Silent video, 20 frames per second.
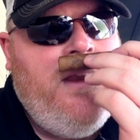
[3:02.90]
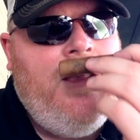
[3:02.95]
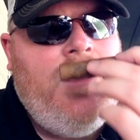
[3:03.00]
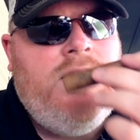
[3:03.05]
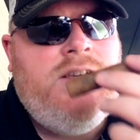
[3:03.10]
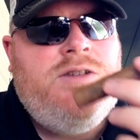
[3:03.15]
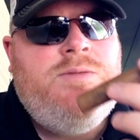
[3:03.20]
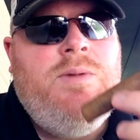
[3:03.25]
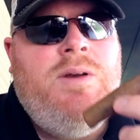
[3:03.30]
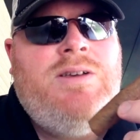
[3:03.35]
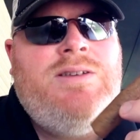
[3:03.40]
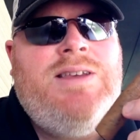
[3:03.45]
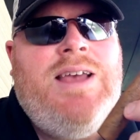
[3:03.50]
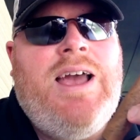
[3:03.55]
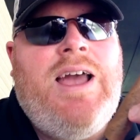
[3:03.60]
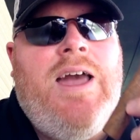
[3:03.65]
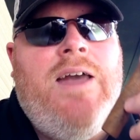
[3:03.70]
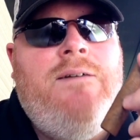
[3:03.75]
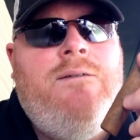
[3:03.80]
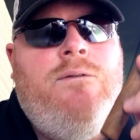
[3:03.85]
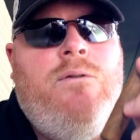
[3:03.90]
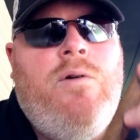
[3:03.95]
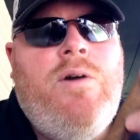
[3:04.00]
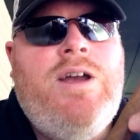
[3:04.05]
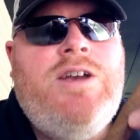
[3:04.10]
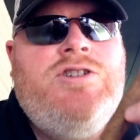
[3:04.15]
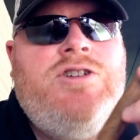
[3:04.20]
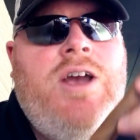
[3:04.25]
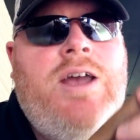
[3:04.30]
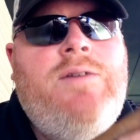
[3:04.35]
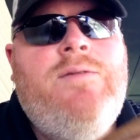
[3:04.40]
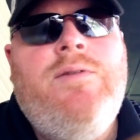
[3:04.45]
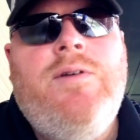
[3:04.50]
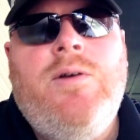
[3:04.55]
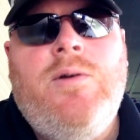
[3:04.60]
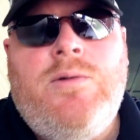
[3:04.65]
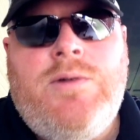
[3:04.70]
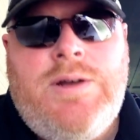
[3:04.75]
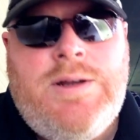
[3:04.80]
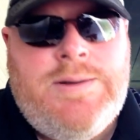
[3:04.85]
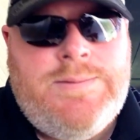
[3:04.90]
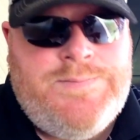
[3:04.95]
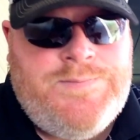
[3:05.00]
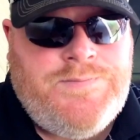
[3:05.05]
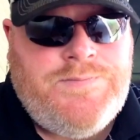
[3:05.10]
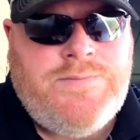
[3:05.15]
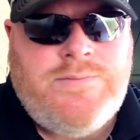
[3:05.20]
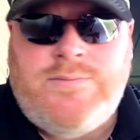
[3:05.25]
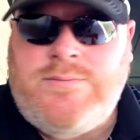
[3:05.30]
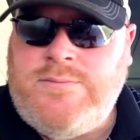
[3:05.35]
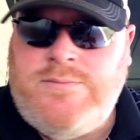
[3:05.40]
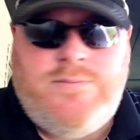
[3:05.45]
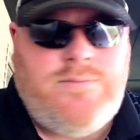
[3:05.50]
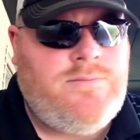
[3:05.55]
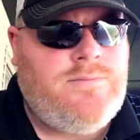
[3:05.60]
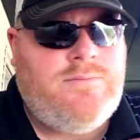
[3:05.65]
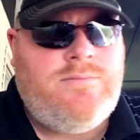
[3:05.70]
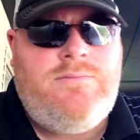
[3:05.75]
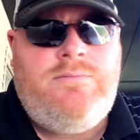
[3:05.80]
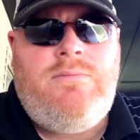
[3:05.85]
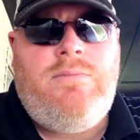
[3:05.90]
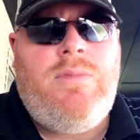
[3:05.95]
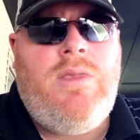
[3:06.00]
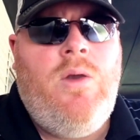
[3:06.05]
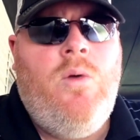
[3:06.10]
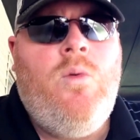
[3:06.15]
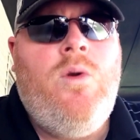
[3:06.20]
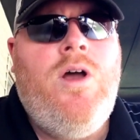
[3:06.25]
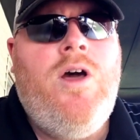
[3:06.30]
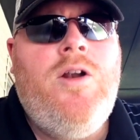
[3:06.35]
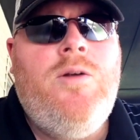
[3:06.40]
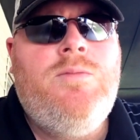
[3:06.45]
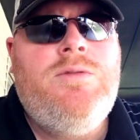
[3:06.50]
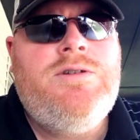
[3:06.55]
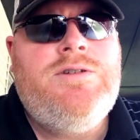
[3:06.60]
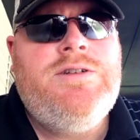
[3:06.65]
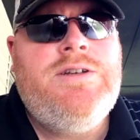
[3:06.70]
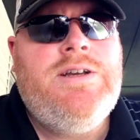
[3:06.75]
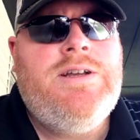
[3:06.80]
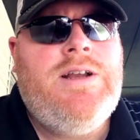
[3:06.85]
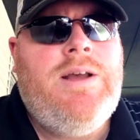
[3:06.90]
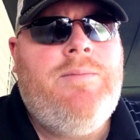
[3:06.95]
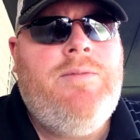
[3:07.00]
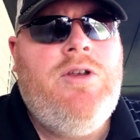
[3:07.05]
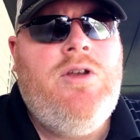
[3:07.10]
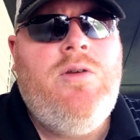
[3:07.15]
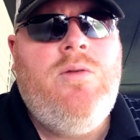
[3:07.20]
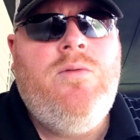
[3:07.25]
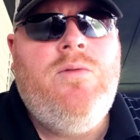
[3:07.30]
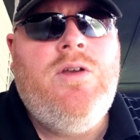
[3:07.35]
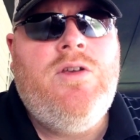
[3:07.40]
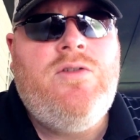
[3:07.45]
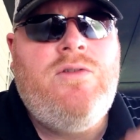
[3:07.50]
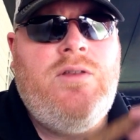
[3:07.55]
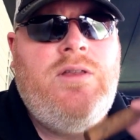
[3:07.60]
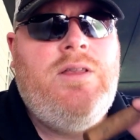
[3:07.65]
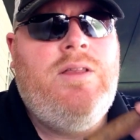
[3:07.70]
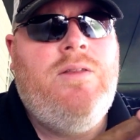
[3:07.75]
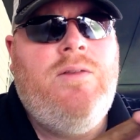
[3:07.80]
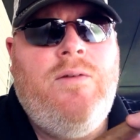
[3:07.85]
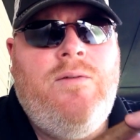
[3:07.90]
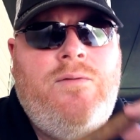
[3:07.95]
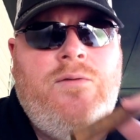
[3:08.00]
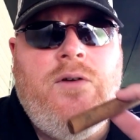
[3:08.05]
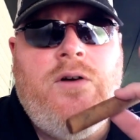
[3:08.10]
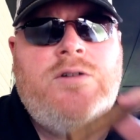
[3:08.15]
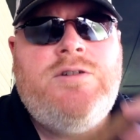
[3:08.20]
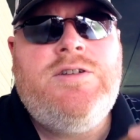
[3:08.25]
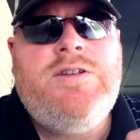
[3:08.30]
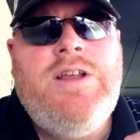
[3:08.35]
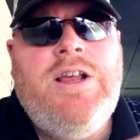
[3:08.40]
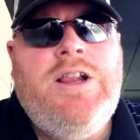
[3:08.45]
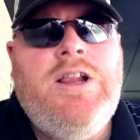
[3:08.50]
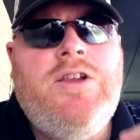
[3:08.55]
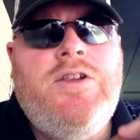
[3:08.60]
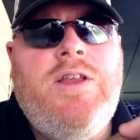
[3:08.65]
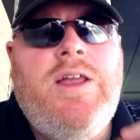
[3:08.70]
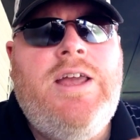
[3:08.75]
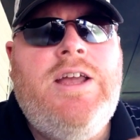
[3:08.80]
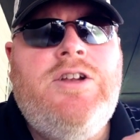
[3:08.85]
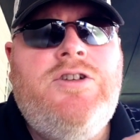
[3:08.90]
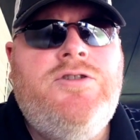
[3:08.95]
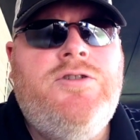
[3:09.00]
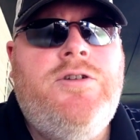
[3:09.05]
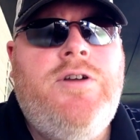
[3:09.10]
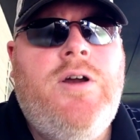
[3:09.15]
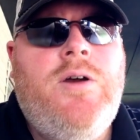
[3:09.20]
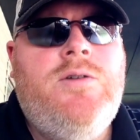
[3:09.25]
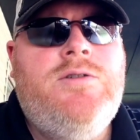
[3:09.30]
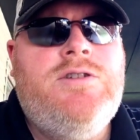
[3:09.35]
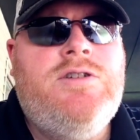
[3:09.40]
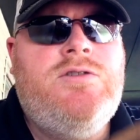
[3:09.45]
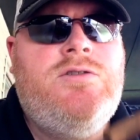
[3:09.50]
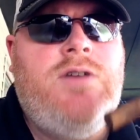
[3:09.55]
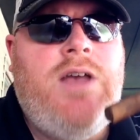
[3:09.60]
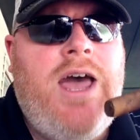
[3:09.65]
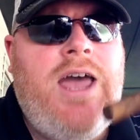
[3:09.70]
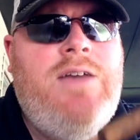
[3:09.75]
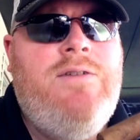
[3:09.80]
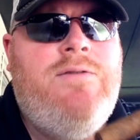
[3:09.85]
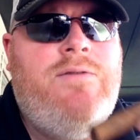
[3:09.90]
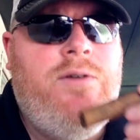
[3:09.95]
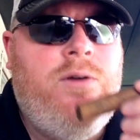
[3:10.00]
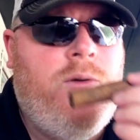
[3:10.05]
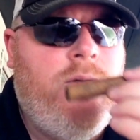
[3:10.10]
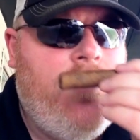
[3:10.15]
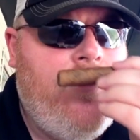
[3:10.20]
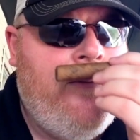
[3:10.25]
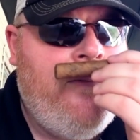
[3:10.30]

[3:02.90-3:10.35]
smells like a fresh hayfield. 100%. I mean, it's the first thing that hits your nose is hayfield.